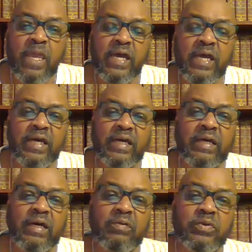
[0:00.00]

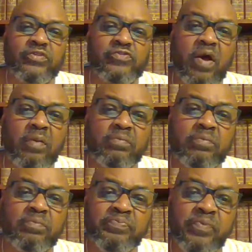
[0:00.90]
with
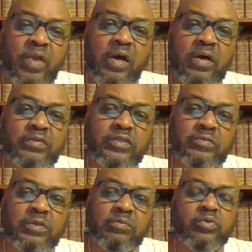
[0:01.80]
some
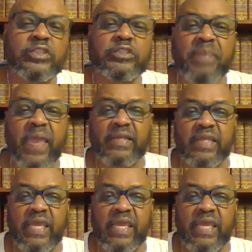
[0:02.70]
respect